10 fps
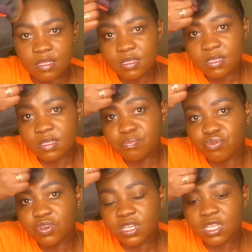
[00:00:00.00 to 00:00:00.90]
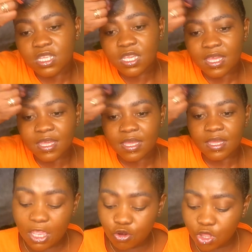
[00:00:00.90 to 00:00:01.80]
This is pretty.
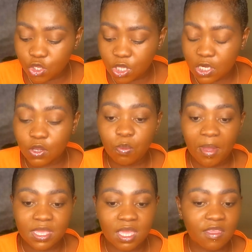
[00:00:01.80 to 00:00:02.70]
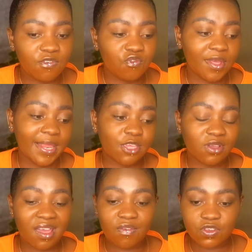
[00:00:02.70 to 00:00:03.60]
I know that you can go back in if you feel like
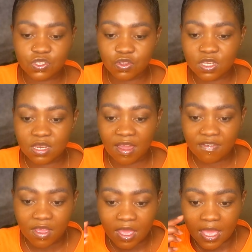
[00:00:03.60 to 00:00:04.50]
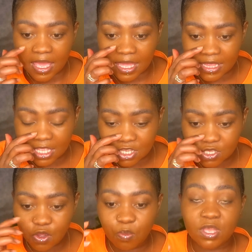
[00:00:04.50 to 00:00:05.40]
your coverage is not enough, and then
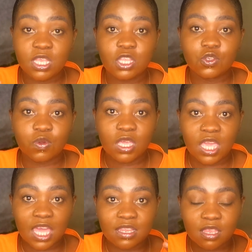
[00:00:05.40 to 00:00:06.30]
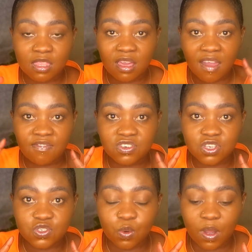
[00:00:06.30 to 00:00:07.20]
just go back in to get the coverage
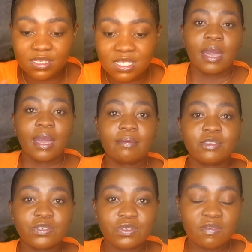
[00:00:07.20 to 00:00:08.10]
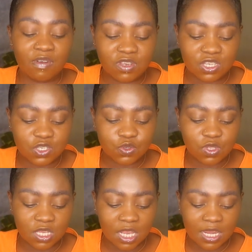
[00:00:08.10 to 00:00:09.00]
that you want. I'm going to use the foundation to
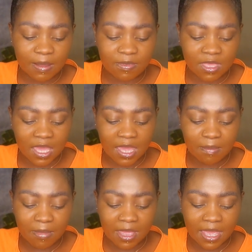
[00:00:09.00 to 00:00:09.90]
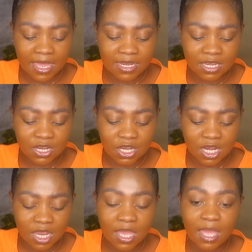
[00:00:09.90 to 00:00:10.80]
then clean up my under
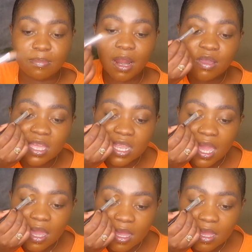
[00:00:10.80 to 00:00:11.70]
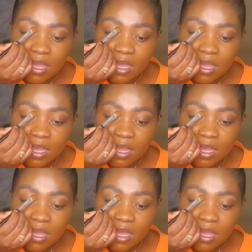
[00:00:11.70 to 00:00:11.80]
eyebrow area.